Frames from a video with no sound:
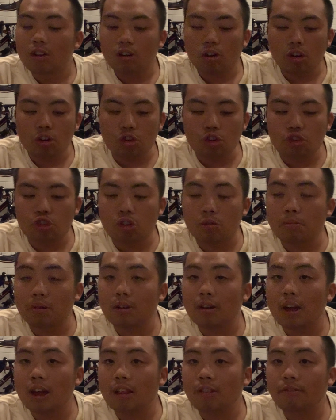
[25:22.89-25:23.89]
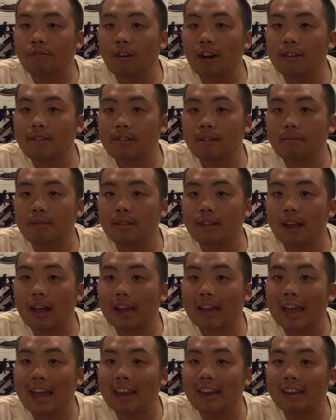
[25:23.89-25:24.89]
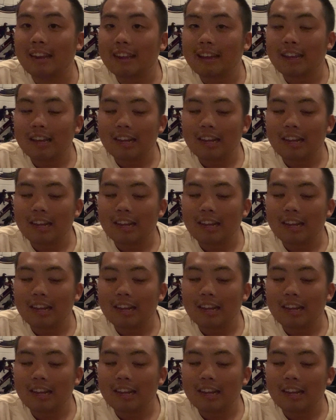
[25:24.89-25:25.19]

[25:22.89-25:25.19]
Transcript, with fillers: or YouTube it and find someone that can